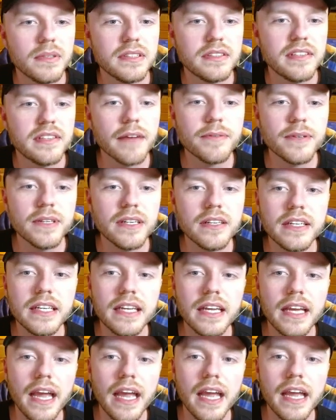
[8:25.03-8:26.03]

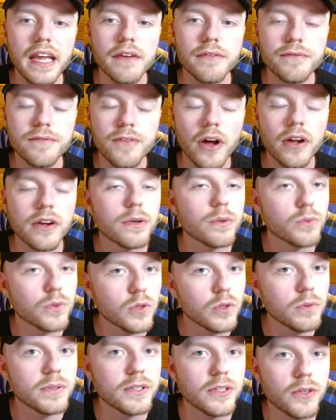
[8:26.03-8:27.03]
Definitely a fun
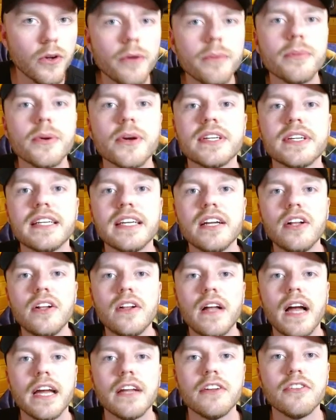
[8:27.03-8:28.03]
Rube Goldberg
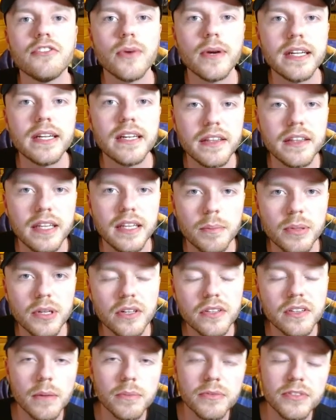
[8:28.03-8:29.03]
kill. I enjoyed the
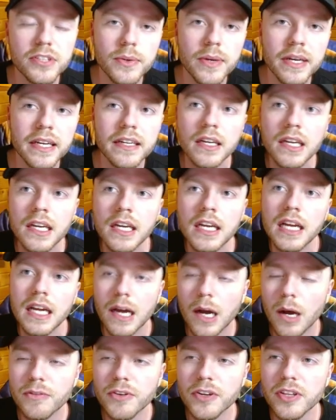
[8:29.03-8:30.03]
build up to it.
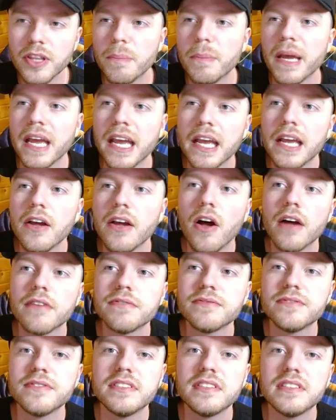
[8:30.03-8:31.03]
However, the
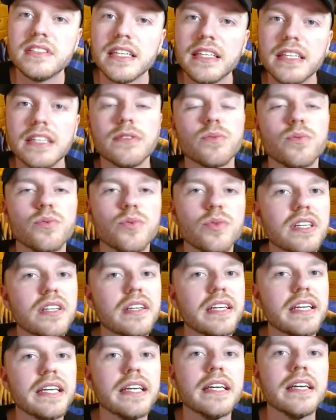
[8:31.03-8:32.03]
payoff didn't
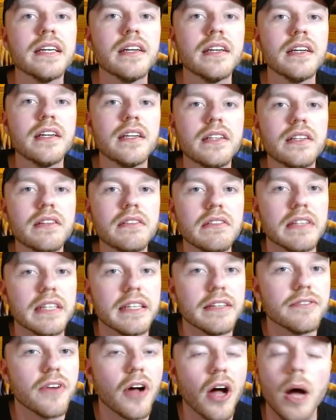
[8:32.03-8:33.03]
really
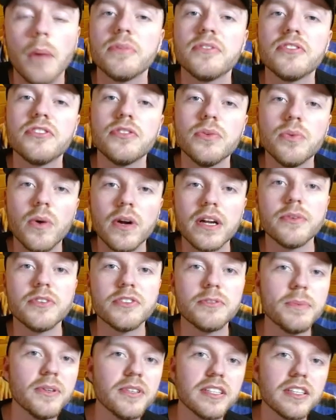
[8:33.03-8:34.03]
live up to what it was
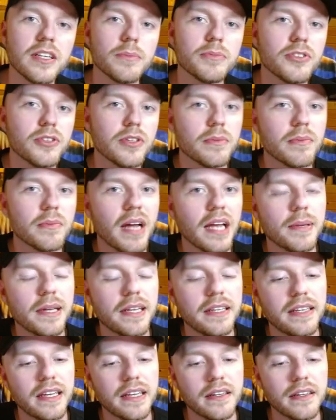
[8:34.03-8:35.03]
building up to, in my
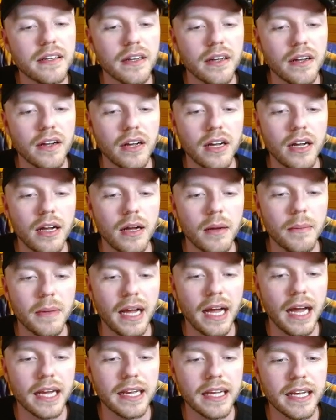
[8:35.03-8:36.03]
opinion.
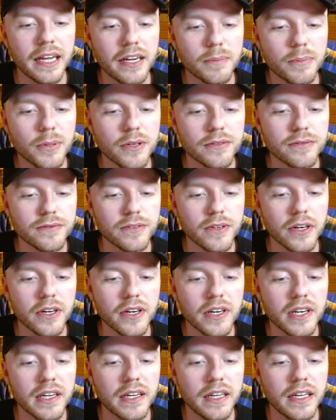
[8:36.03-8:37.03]
I kind of
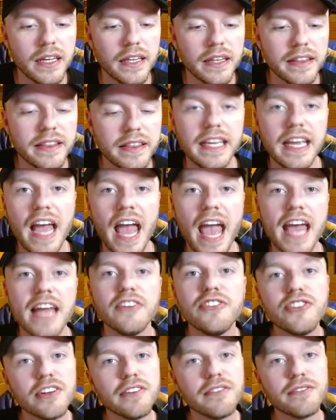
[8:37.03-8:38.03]
prefer the
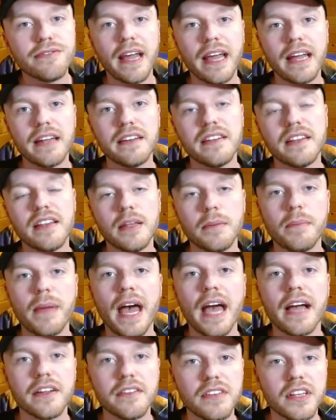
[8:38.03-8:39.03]
engine fan to the
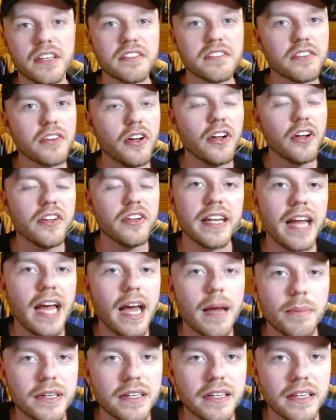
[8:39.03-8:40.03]
back of the skull that
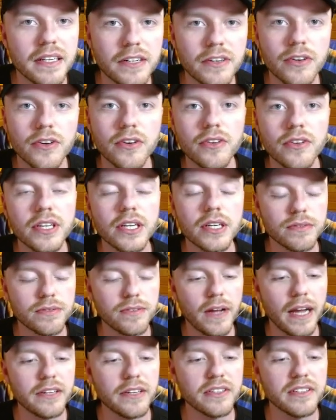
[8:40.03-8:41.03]
happened in an earlier
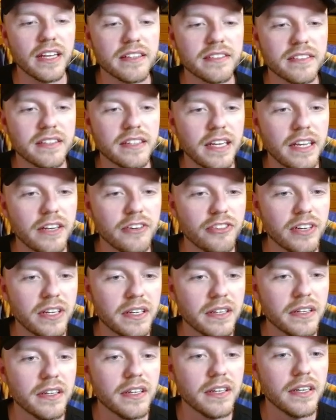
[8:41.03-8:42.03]
Final
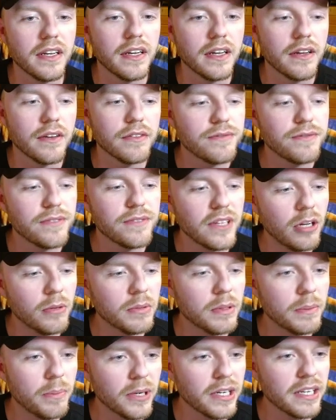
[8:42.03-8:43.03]
Destination
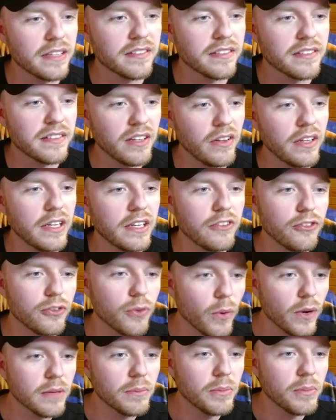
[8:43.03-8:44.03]
film, but it's still
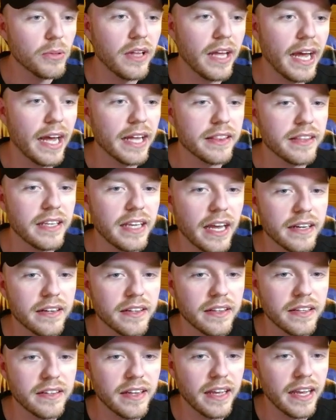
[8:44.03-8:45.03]
enjoyable at the end of
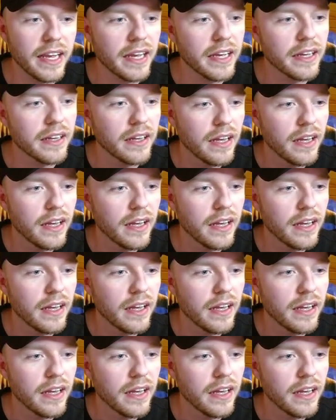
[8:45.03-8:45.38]
the day.